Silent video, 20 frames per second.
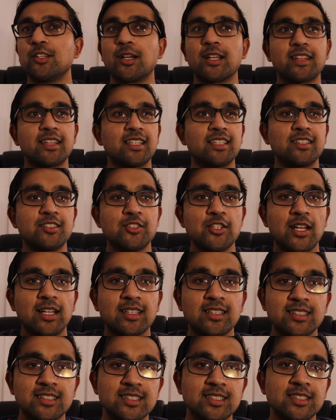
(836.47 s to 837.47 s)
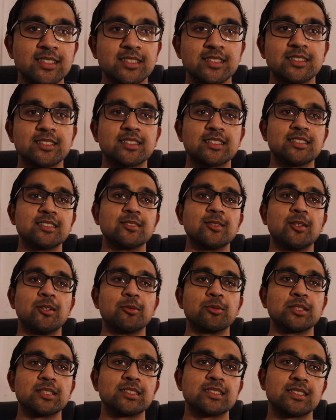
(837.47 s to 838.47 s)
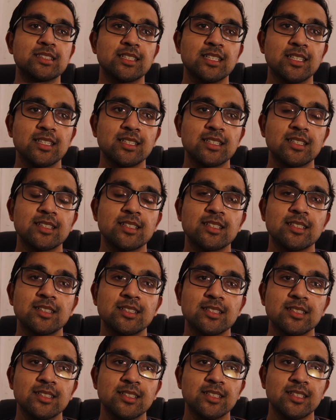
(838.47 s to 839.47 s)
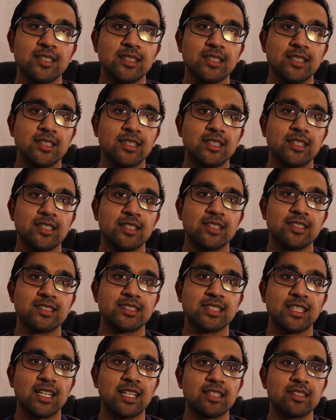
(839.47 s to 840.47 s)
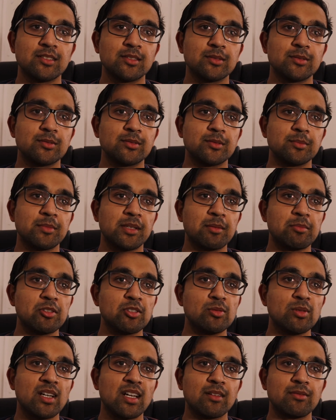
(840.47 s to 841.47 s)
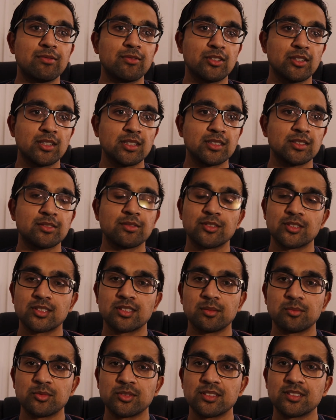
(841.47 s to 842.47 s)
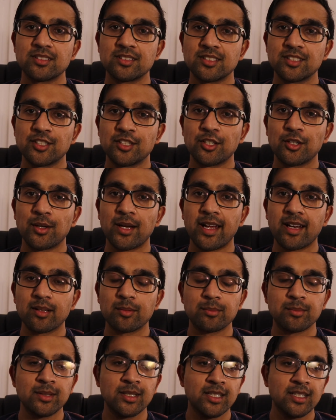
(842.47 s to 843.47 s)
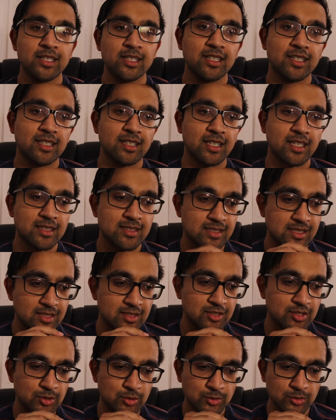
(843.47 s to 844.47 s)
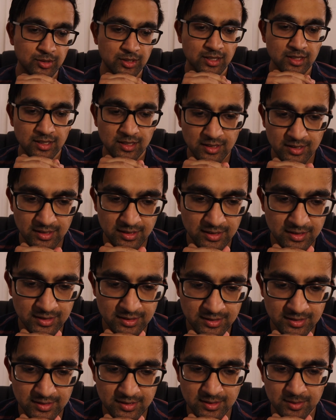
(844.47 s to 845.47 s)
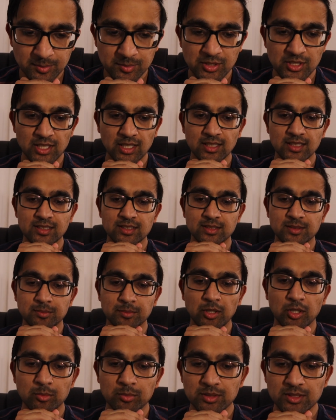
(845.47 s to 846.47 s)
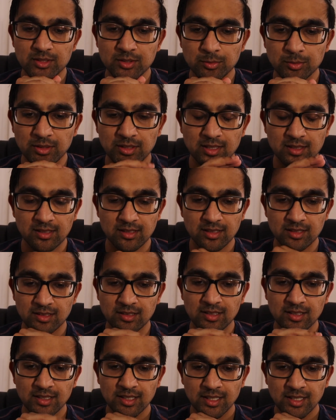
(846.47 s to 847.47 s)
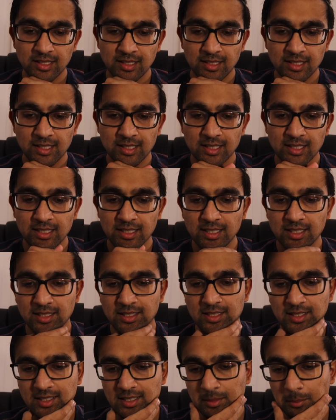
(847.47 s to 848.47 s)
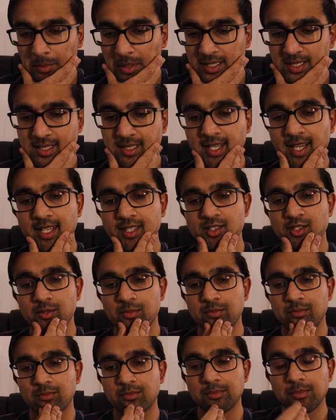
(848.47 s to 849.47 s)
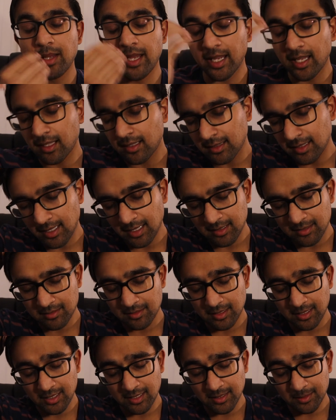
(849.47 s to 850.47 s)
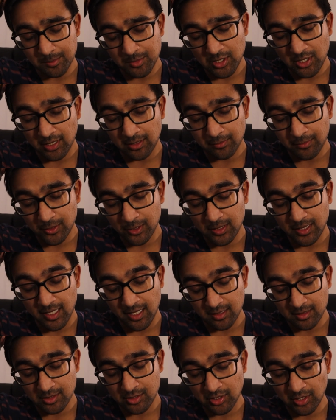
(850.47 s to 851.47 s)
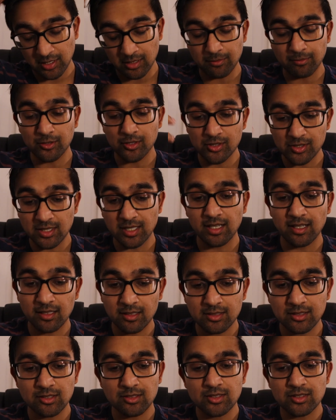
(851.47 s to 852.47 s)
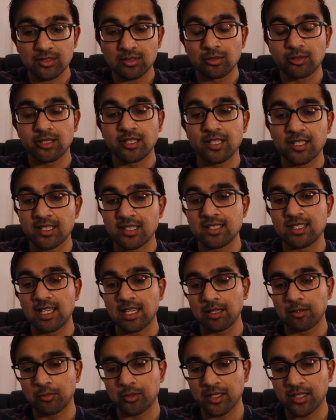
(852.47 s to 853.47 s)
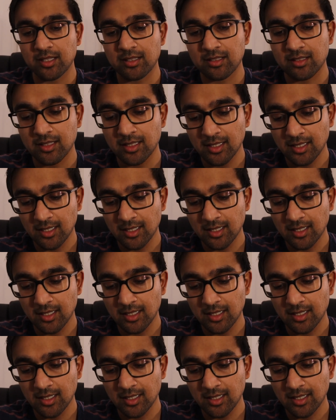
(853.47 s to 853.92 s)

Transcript: think jealousy is always a sign of maybe you have feelings for someone. Adam gets into some jealous moments with the like a mustache man that Jennifer's character is going on a date with,